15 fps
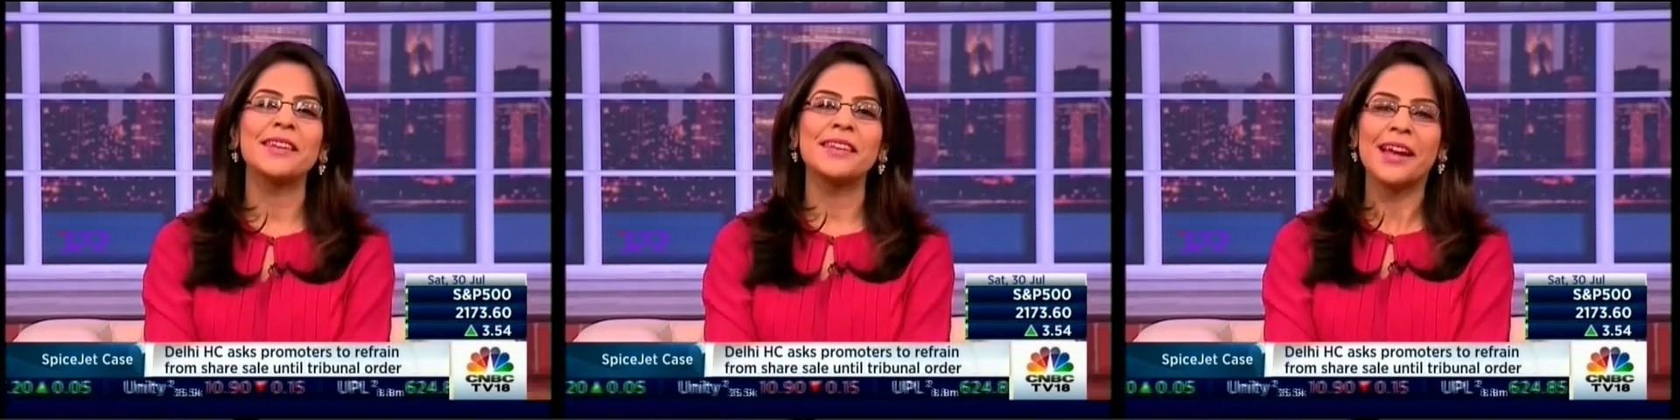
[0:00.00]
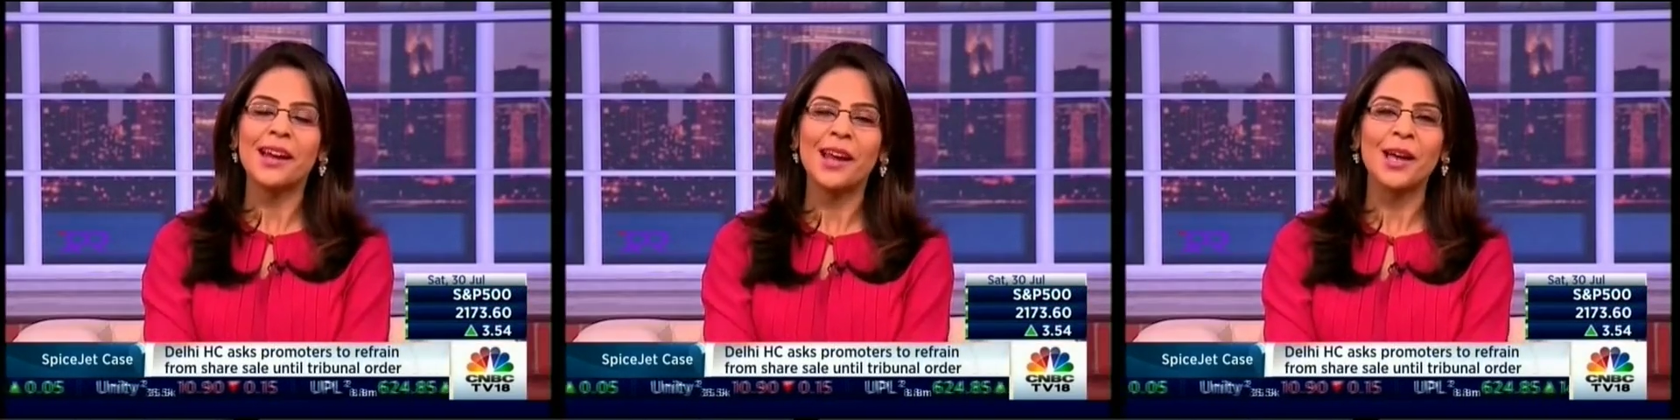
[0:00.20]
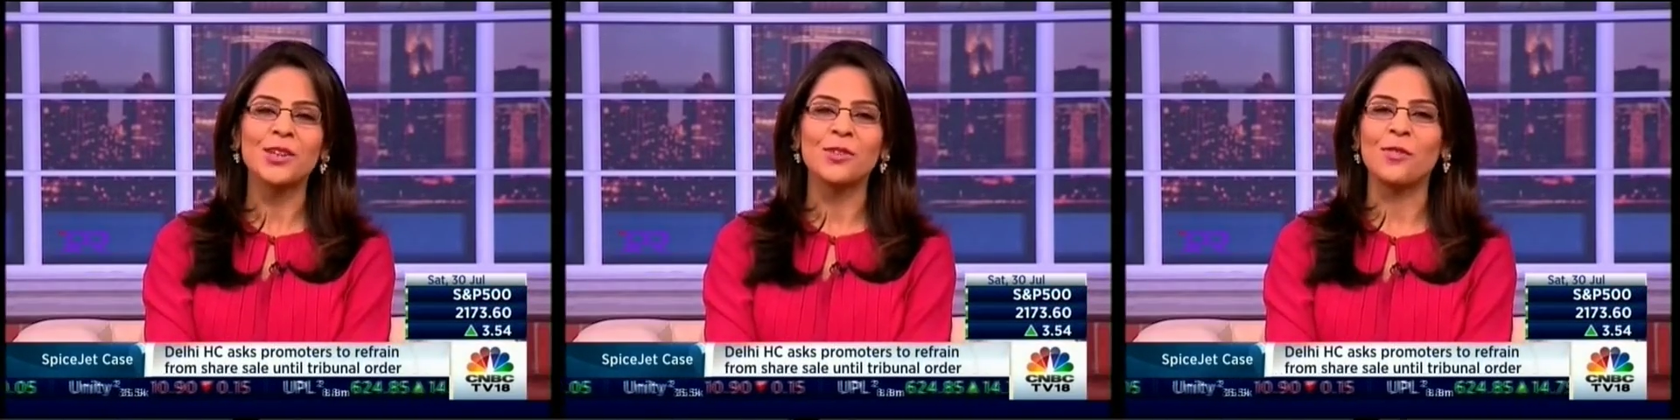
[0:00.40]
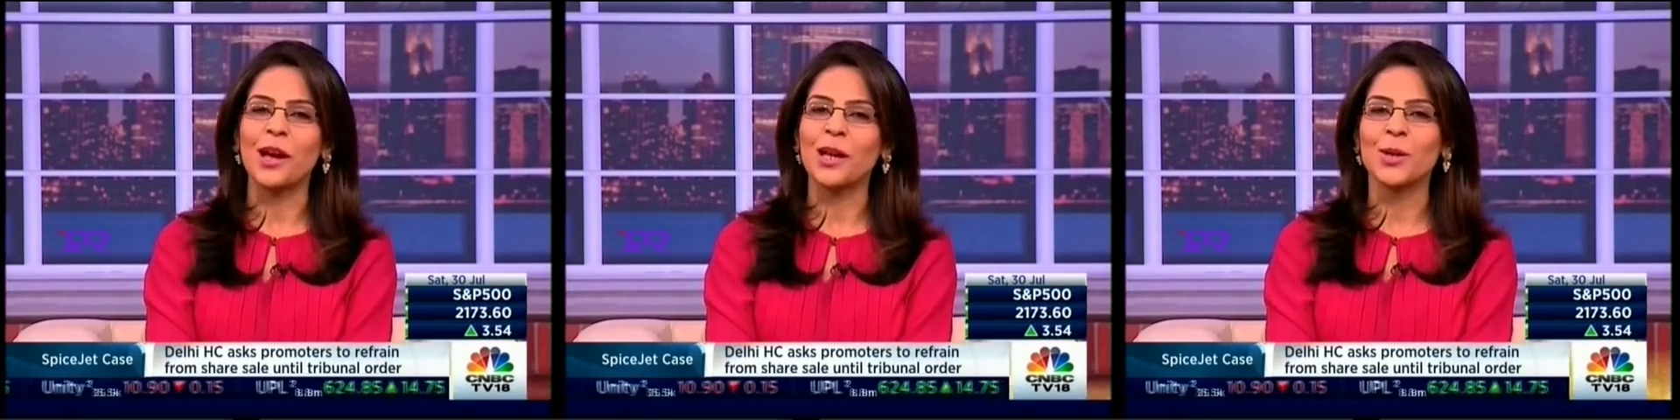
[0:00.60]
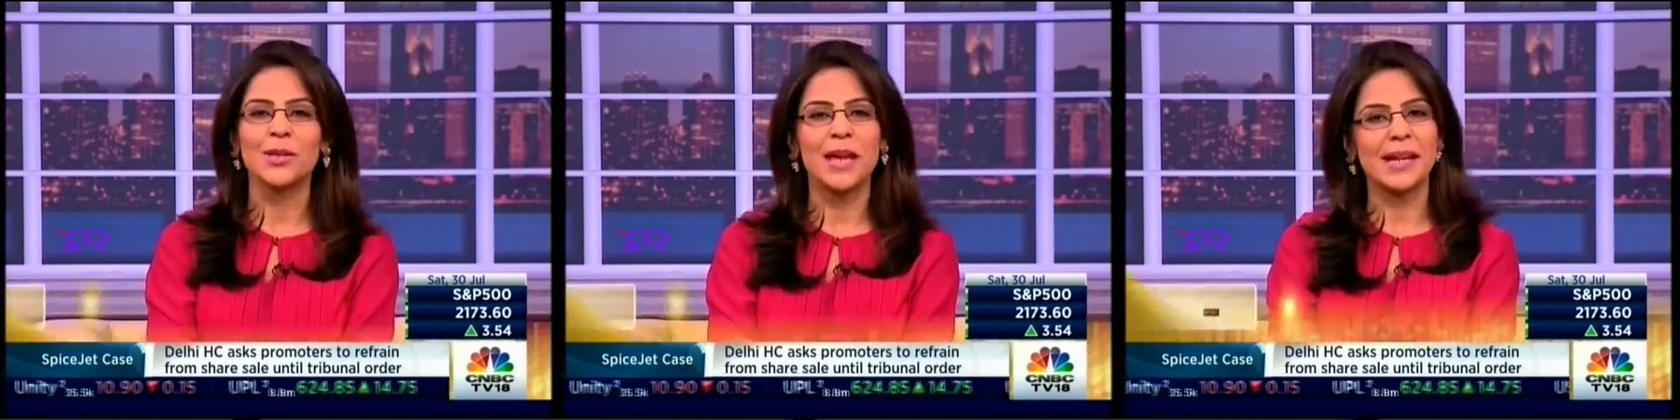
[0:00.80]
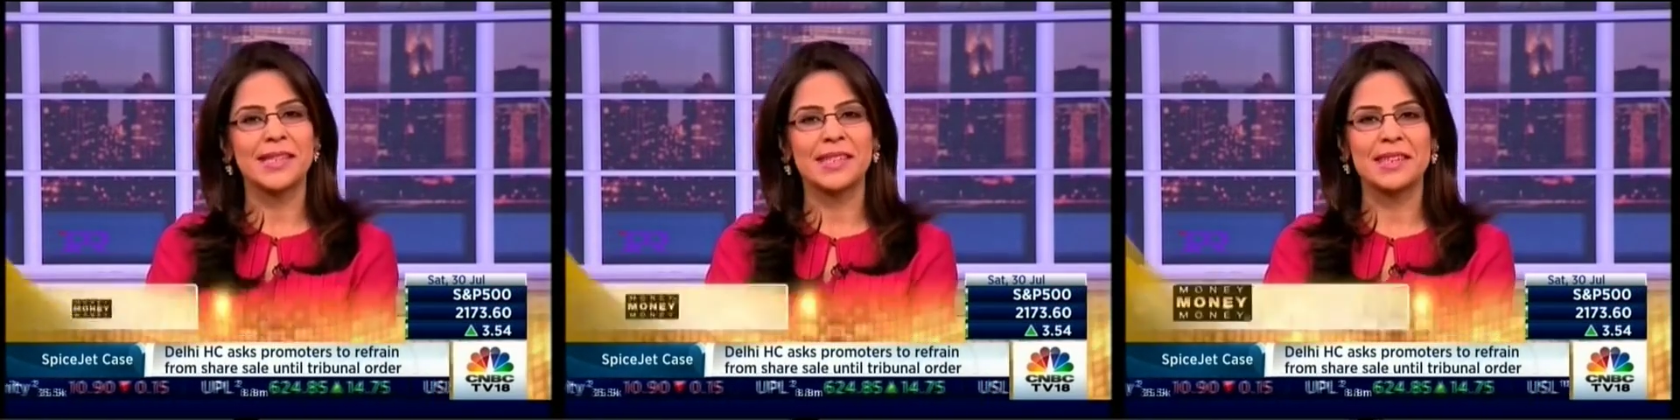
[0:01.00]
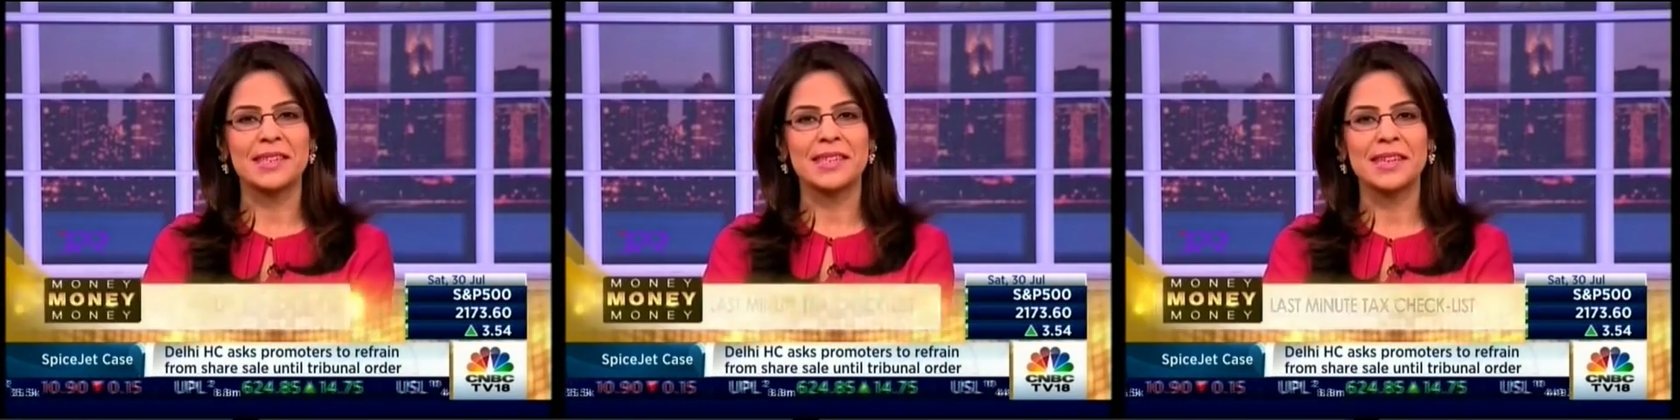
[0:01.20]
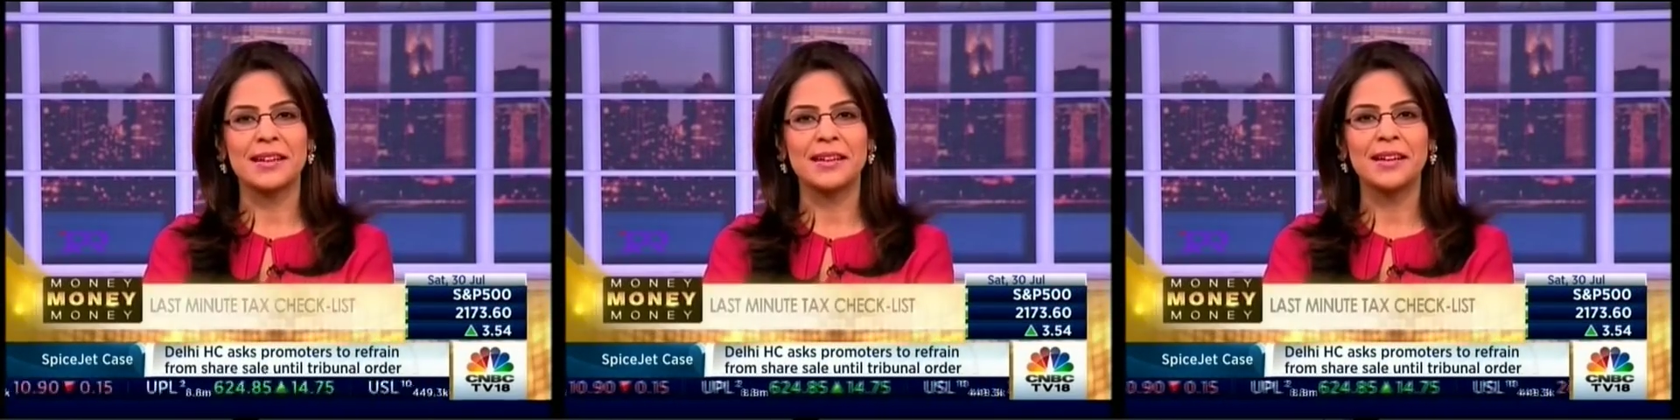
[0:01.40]
the deadline to file your taxes
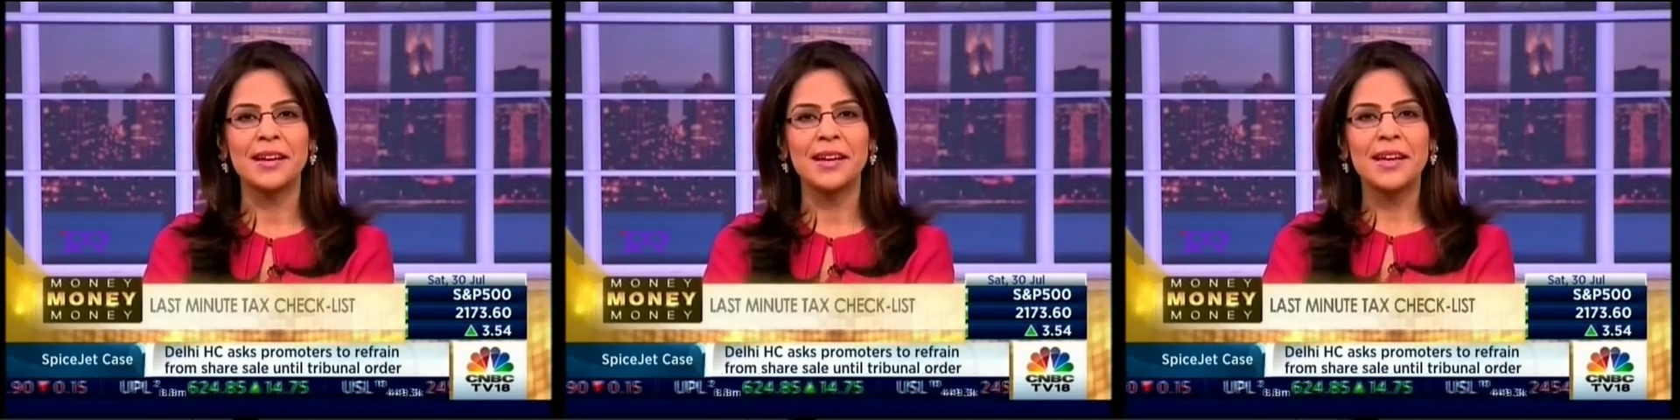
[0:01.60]
is here.